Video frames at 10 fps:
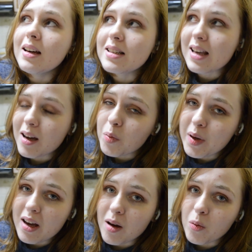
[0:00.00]
It is 8
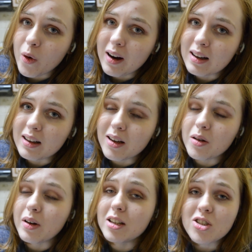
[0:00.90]
p.m. where I
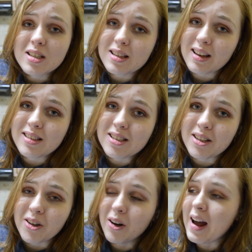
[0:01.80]
live. I just ate
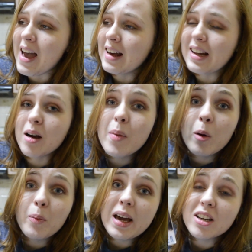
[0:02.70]
dinner and I'm
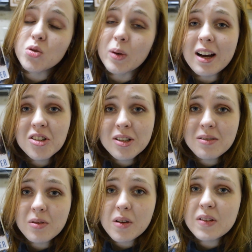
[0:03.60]
on page
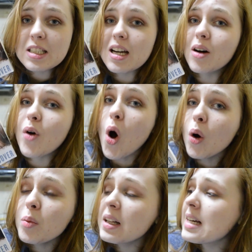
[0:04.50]
150 of
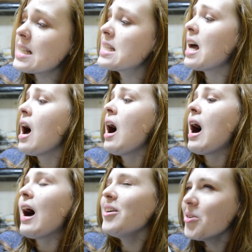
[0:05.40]
Hopeless.
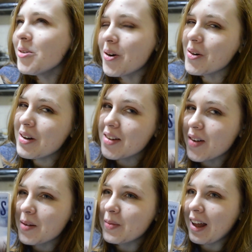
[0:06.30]
I don't know if
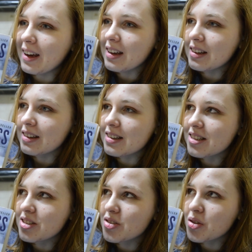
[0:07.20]
I'm liking
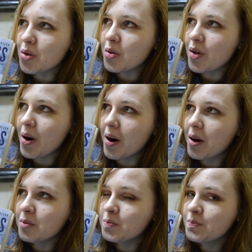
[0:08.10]
this so far.